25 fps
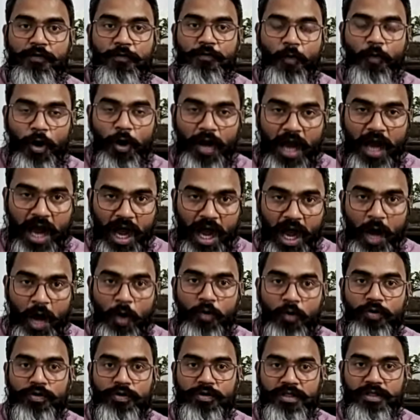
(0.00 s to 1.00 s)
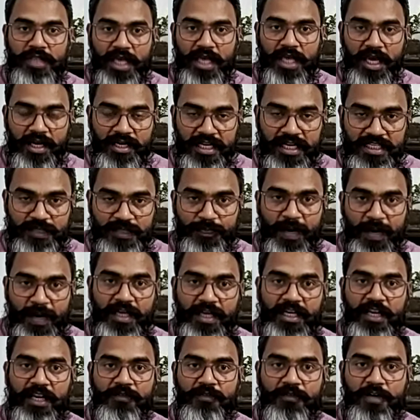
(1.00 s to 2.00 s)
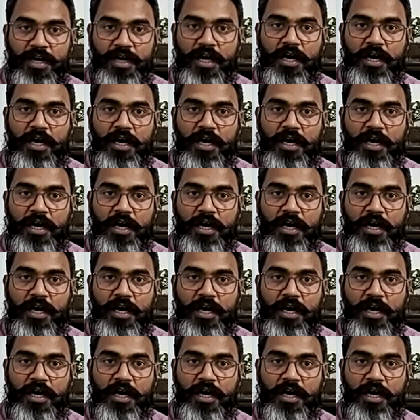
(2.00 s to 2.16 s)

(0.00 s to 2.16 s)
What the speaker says: for how their respective